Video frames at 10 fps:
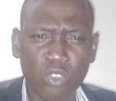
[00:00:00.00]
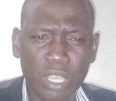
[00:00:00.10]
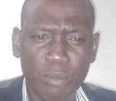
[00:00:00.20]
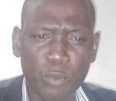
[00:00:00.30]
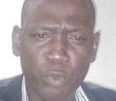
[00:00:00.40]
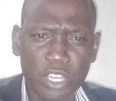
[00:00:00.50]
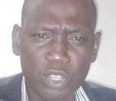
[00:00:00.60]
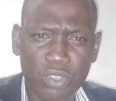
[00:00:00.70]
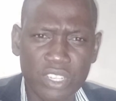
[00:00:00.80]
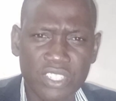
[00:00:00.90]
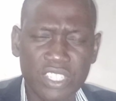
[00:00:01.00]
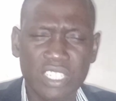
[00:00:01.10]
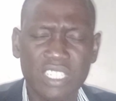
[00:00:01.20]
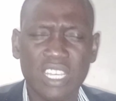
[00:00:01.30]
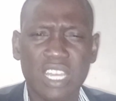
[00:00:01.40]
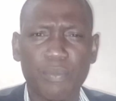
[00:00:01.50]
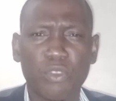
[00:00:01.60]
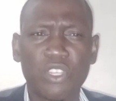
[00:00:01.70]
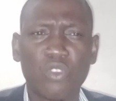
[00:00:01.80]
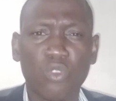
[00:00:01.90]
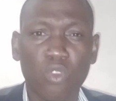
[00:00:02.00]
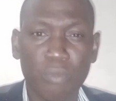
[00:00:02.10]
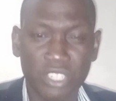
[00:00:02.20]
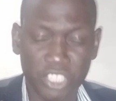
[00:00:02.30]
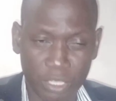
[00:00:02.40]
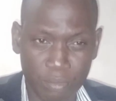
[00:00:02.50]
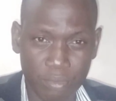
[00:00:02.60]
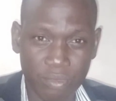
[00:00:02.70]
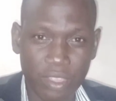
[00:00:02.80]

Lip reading: talking about political deceit and political conmanship,